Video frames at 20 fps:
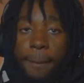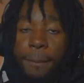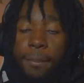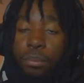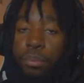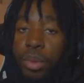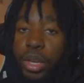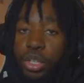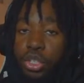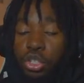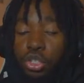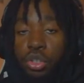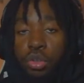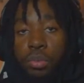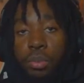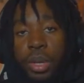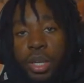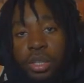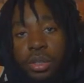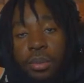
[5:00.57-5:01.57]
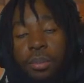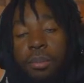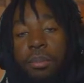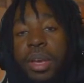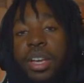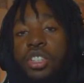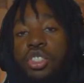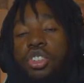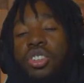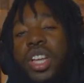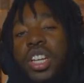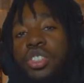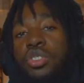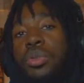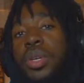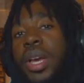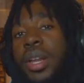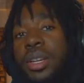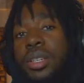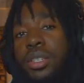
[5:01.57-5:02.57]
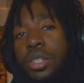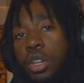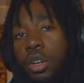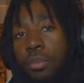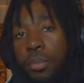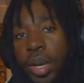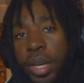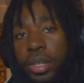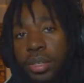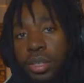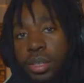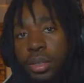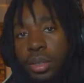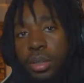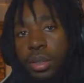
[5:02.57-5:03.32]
make sure you make sure that you get into your base.